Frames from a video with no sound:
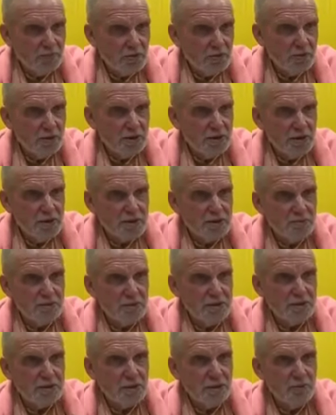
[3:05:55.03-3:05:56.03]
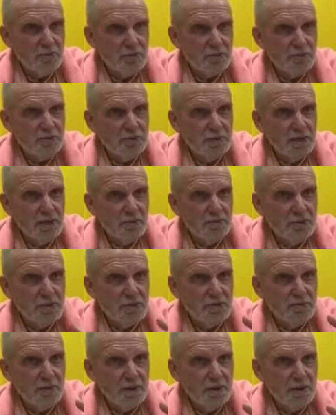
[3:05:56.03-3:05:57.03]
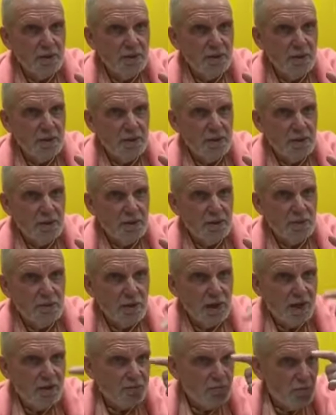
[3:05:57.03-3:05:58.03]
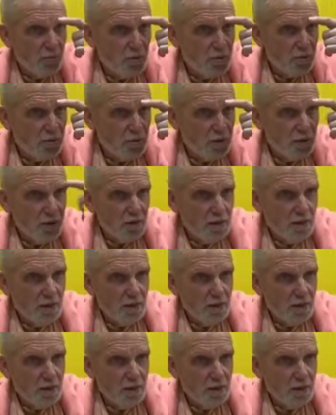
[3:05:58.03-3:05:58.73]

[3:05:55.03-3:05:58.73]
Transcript: I'm doing this because I want to become inspired, to have more